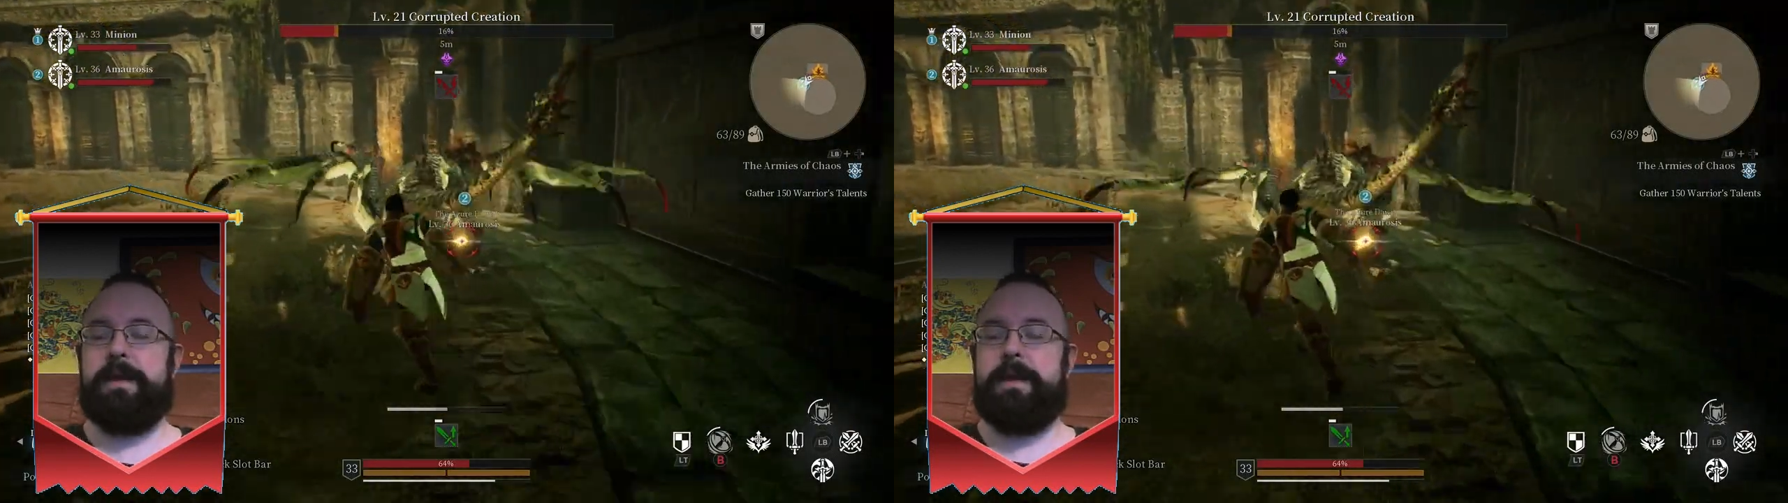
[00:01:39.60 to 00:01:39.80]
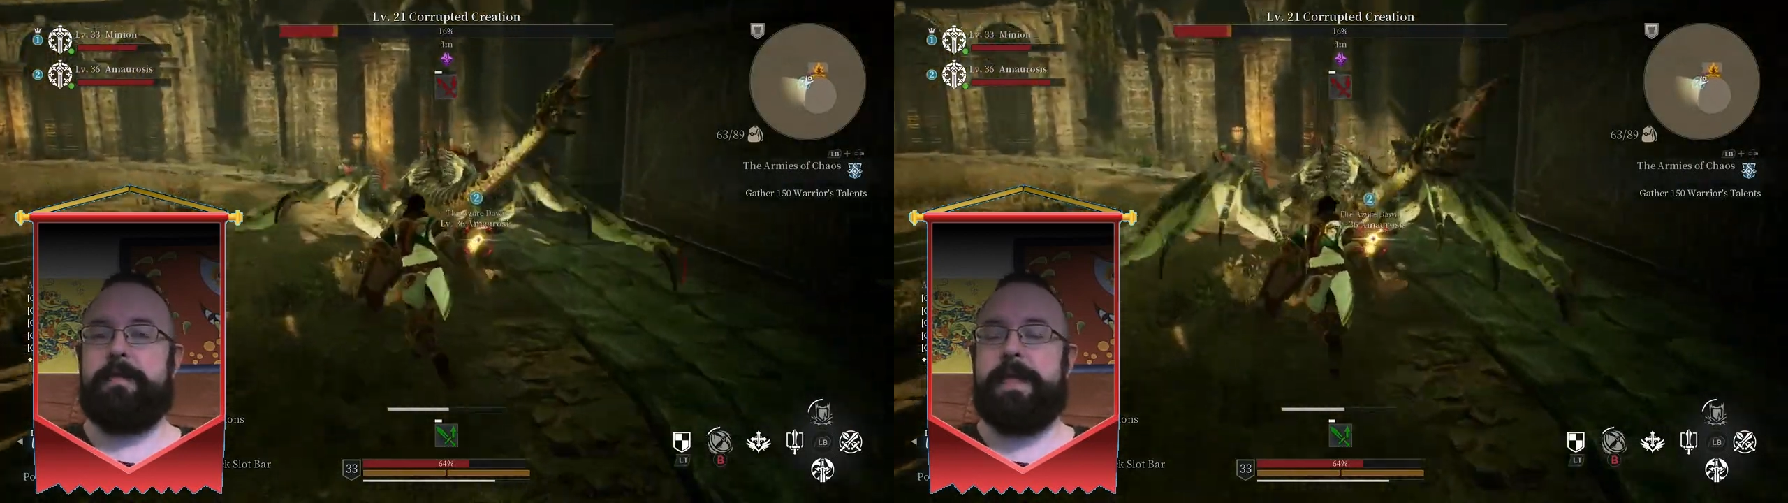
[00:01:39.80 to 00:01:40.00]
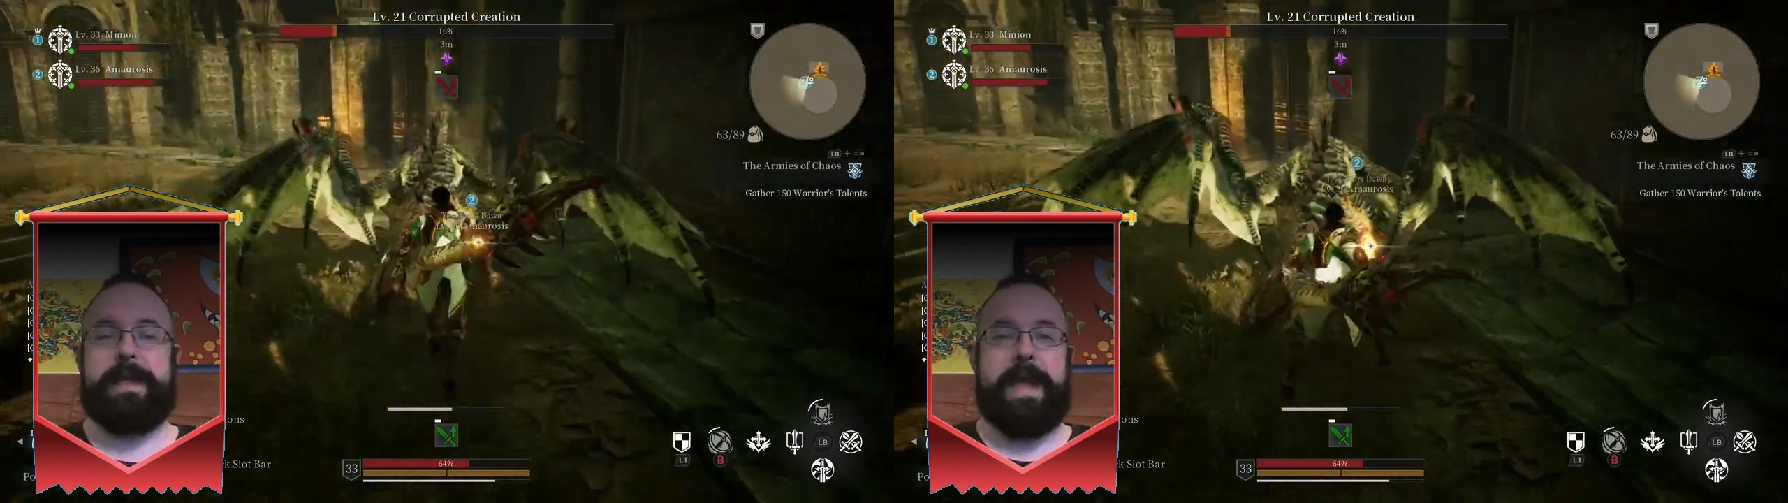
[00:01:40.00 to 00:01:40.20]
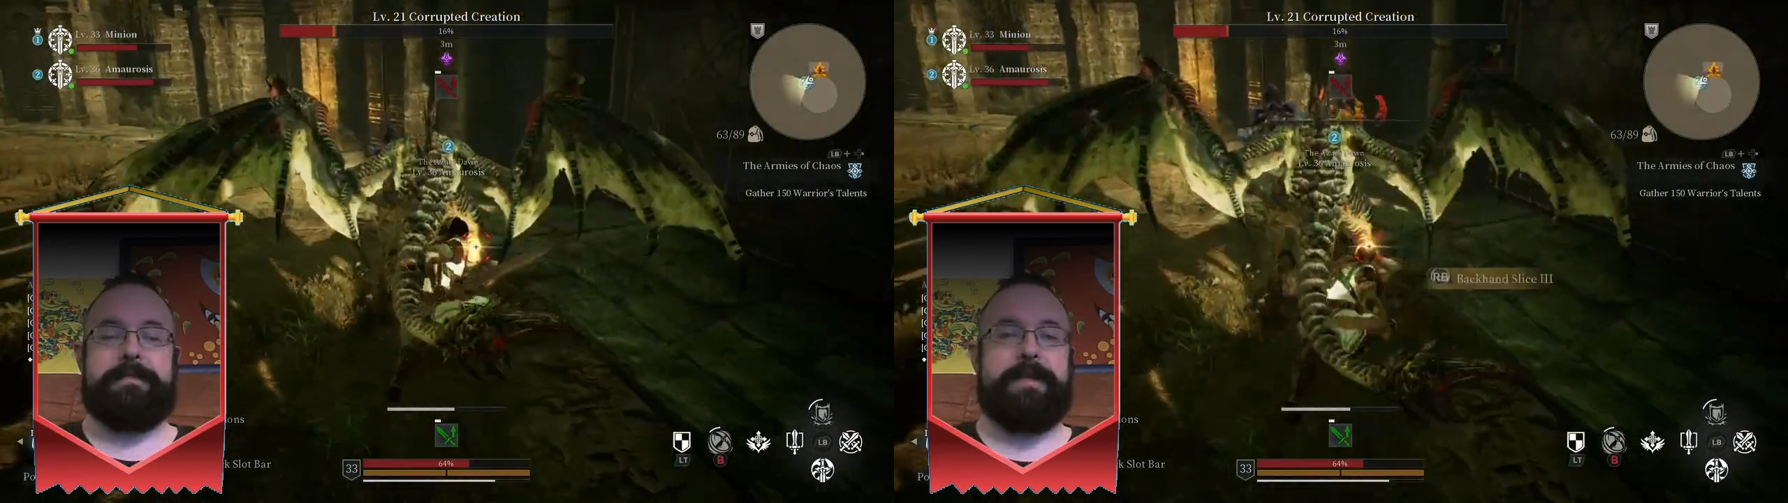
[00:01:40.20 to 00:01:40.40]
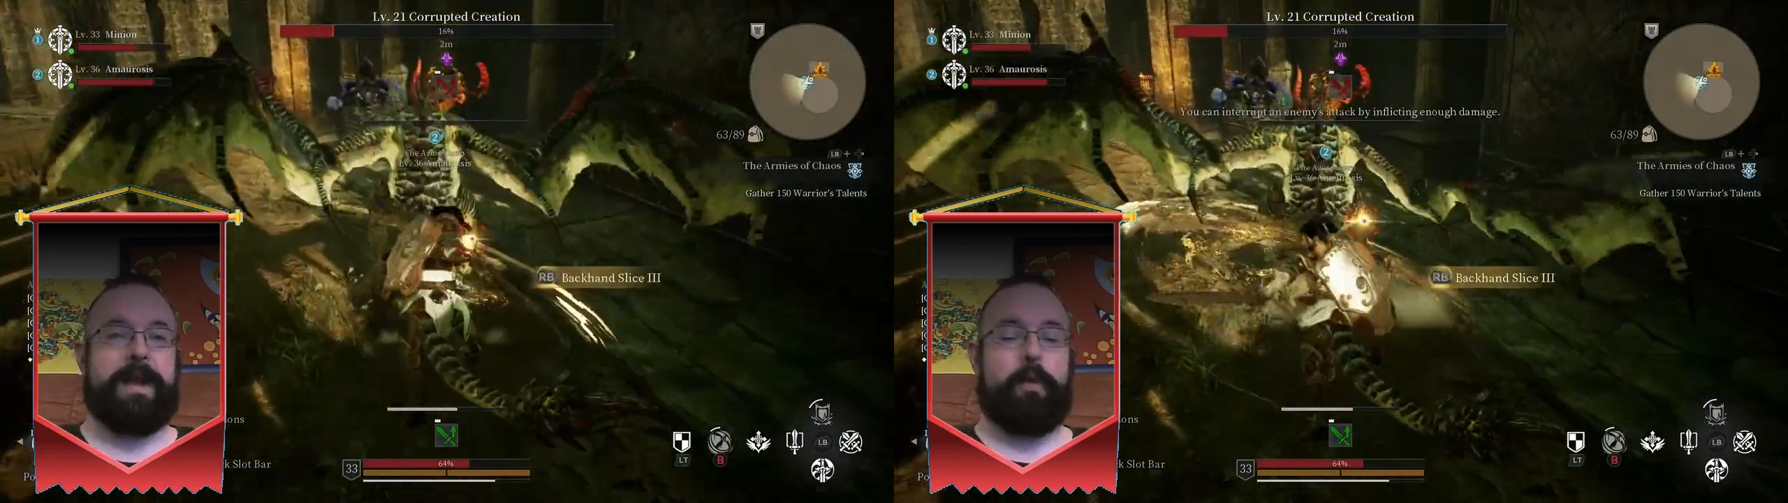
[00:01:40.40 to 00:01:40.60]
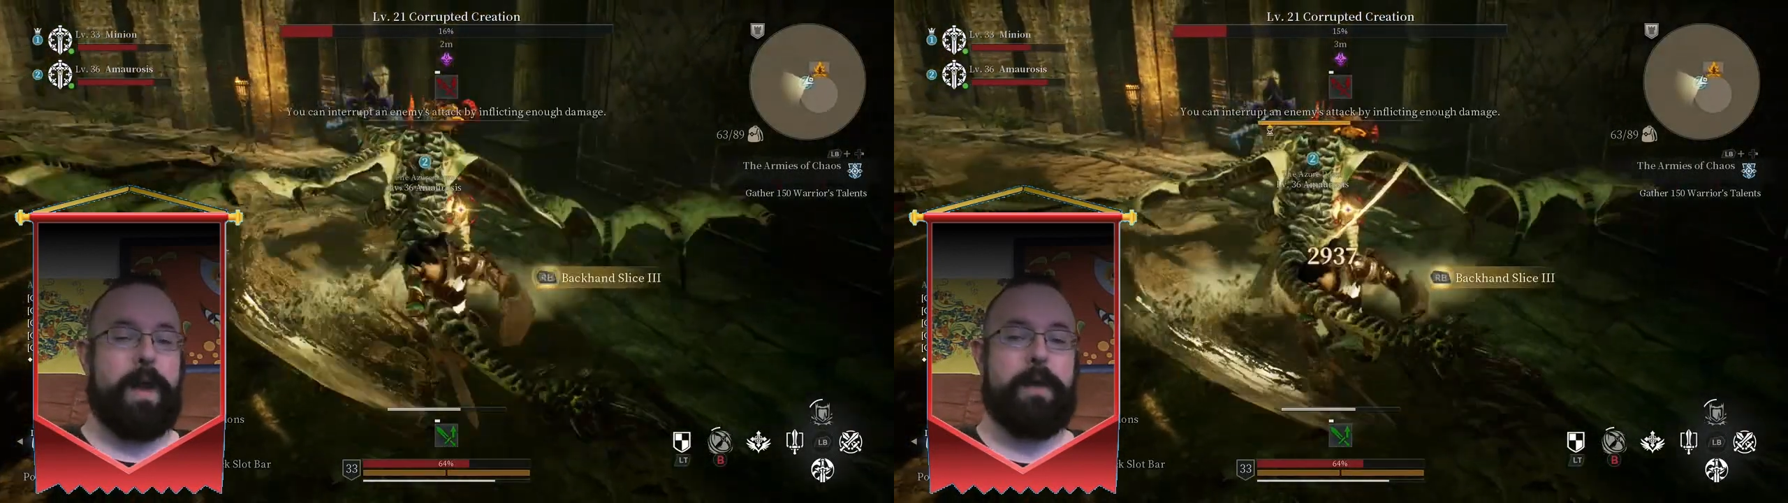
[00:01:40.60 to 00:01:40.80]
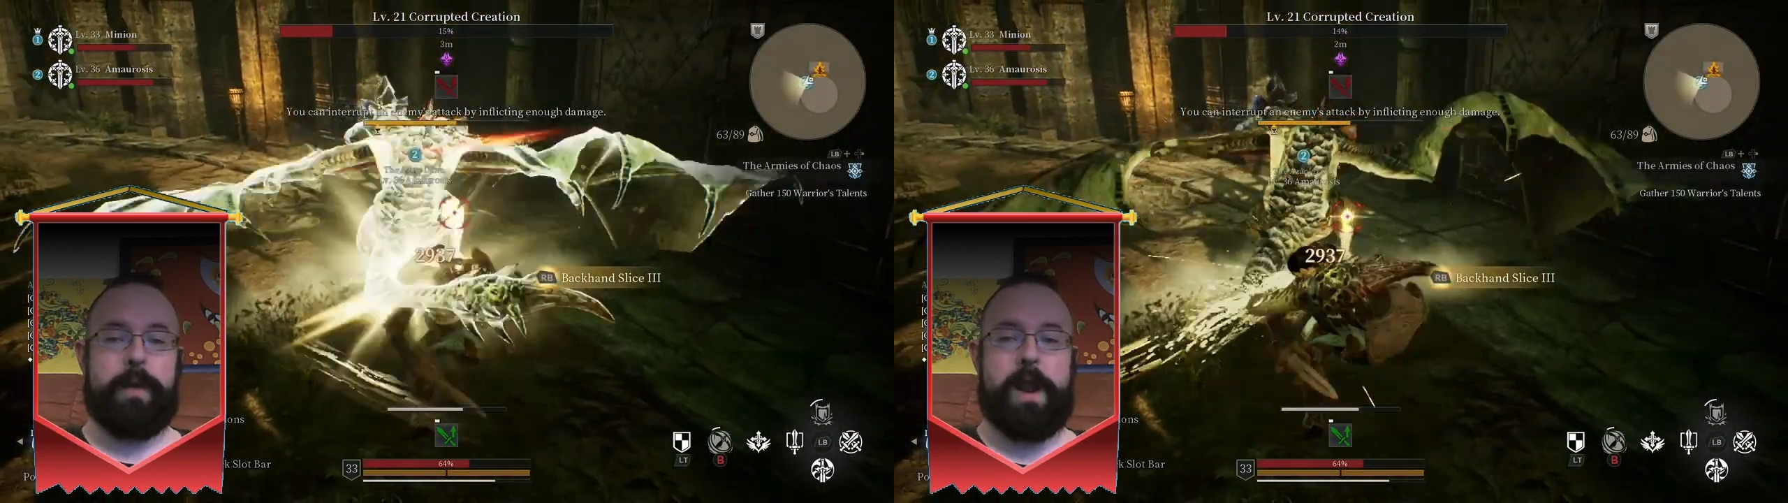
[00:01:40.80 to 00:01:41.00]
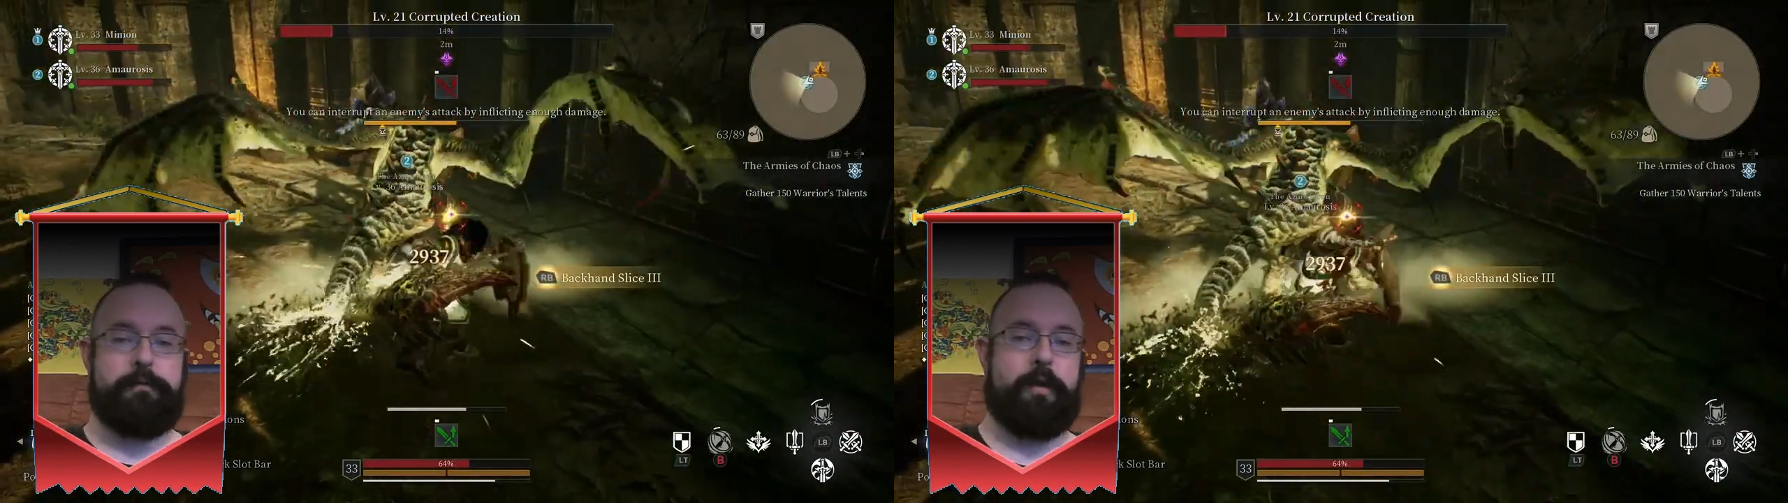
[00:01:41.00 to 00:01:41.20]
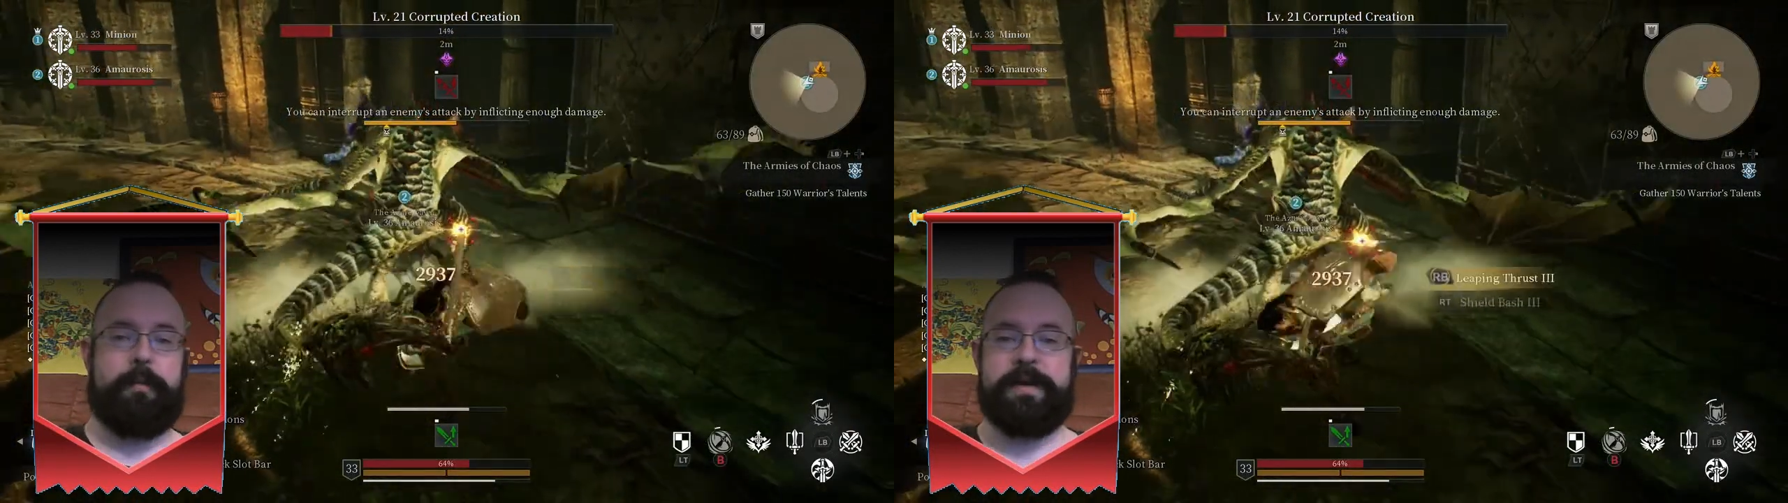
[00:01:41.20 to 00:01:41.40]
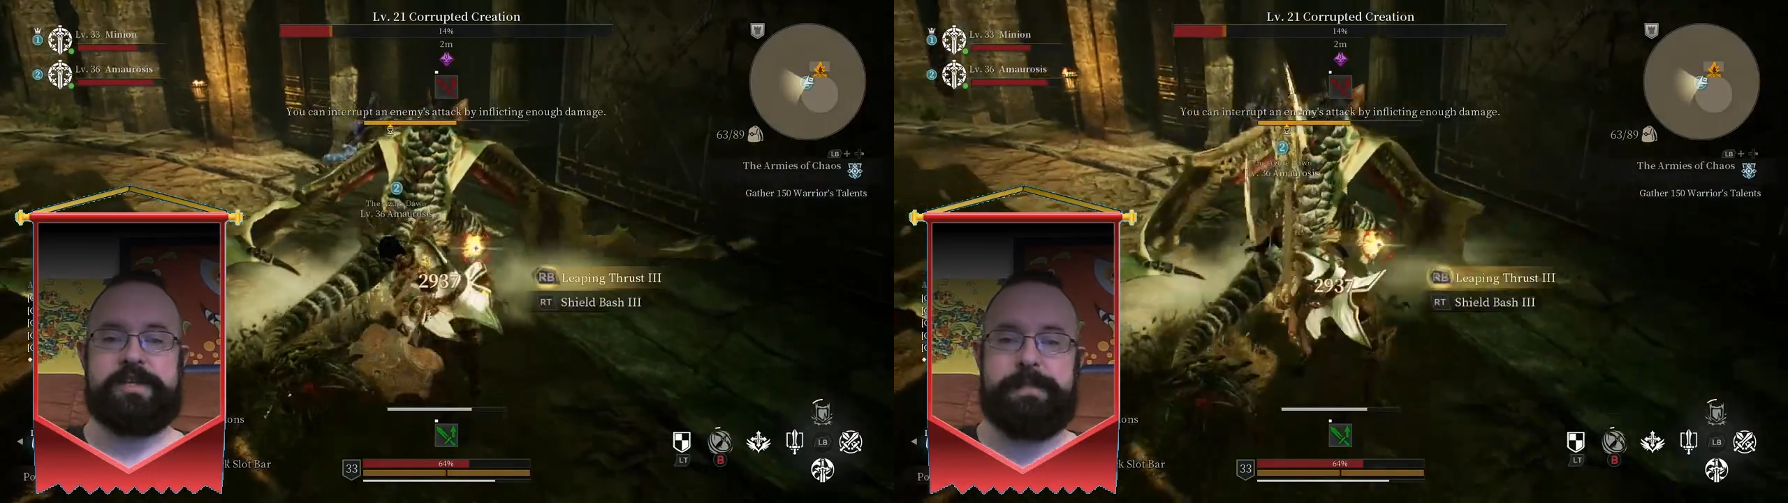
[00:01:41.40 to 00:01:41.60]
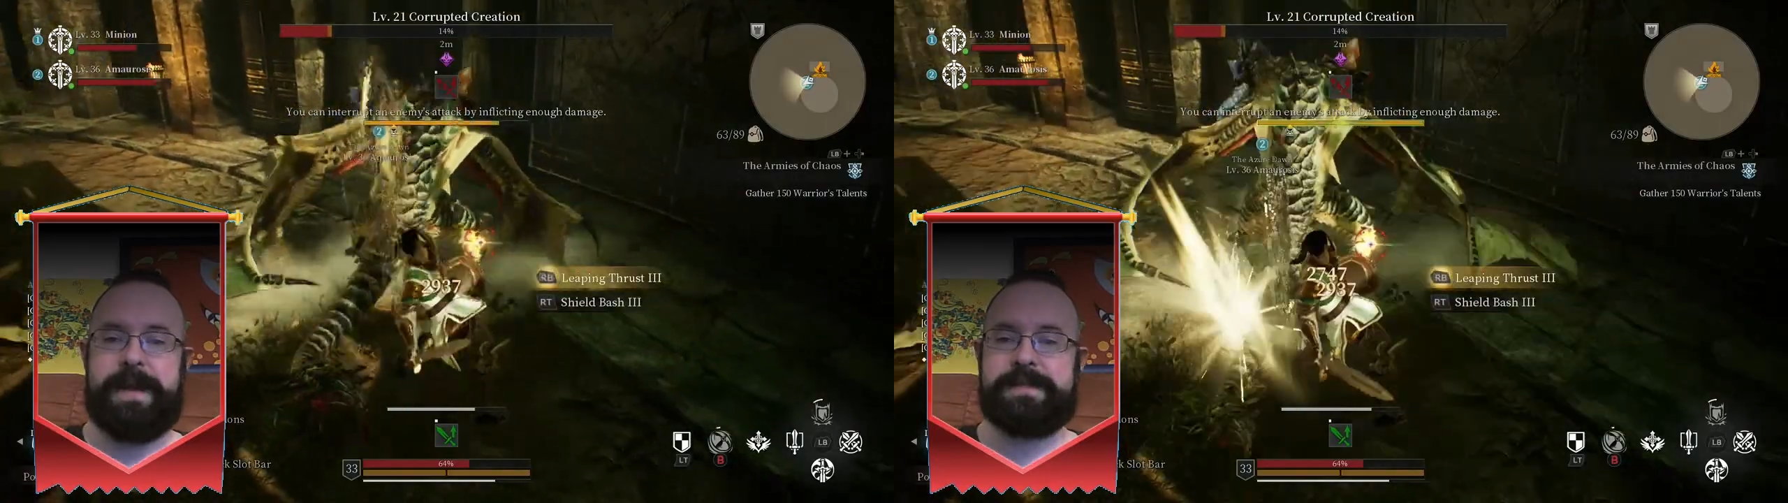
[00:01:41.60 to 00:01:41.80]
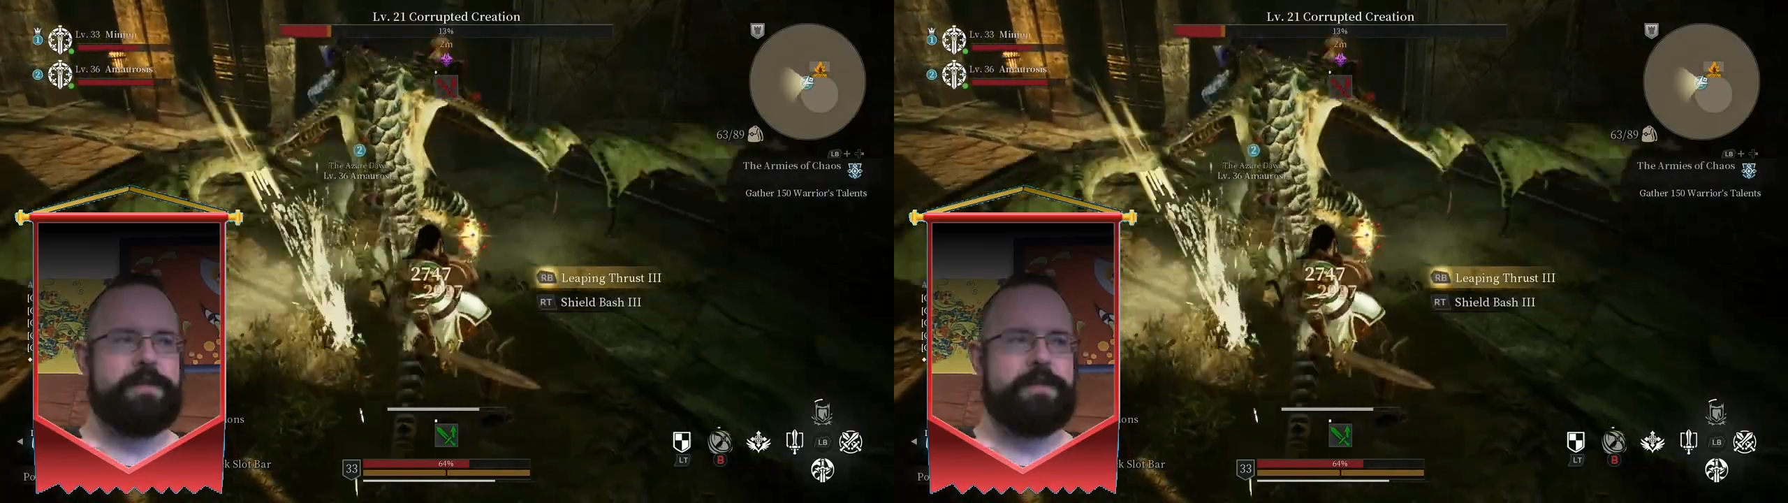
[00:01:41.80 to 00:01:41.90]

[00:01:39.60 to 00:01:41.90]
they can't take away what I've already spent,